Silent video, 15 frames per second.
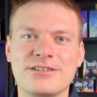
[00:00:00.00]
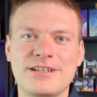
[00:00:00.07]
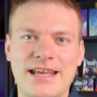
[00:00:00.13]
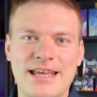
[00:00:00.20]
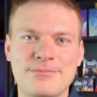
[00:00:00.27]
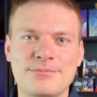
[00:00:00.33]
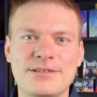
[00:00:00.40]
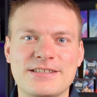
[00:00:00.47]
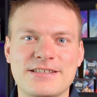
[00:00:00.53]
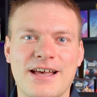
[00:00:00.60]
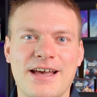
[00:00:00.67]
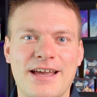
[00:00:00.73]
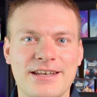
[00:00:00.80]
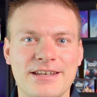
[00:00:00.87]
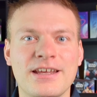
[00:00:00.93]
game
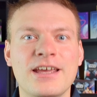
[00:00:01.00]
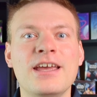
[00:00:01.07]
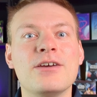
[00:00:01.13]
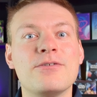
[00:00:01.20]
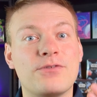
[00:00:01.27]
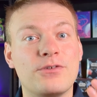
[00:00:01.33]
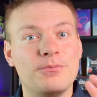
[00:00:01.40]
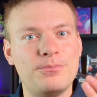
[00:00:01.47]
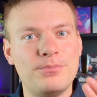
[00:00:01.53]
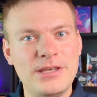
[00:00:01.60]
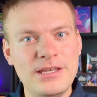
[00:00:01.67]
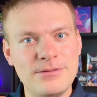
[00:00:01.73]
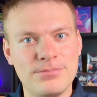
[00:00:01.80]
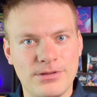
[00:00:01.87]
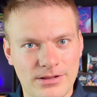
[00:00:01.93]
designed for
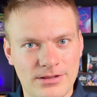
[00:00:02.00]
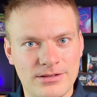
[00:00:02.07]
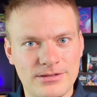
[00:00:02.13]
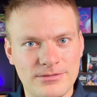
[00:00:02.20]
people.